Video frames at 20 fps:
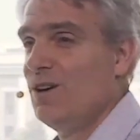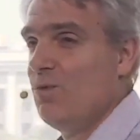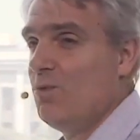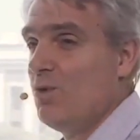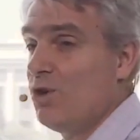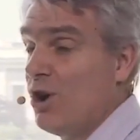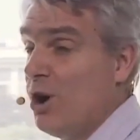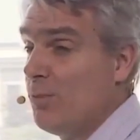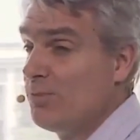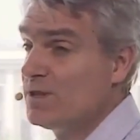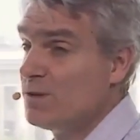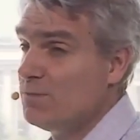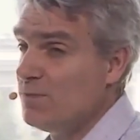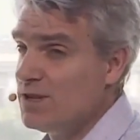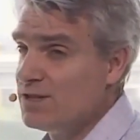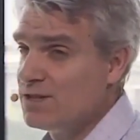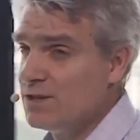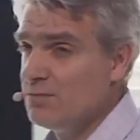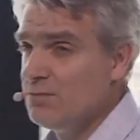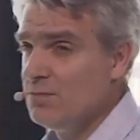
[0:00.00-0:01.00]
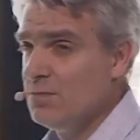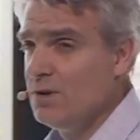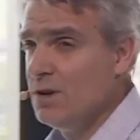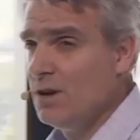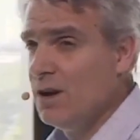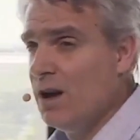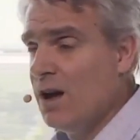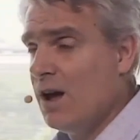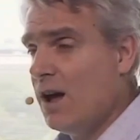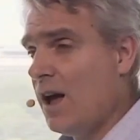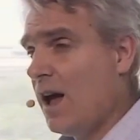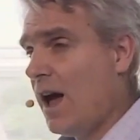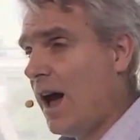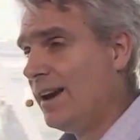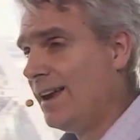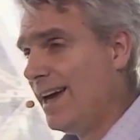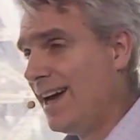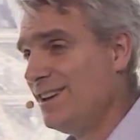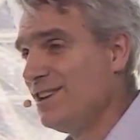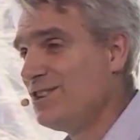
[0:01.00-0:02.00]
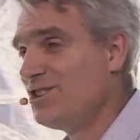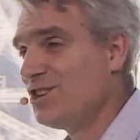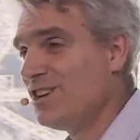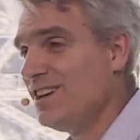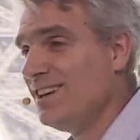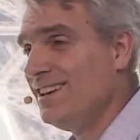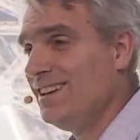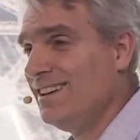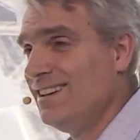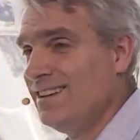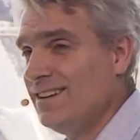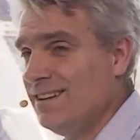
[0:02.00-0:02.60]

with optimism and energy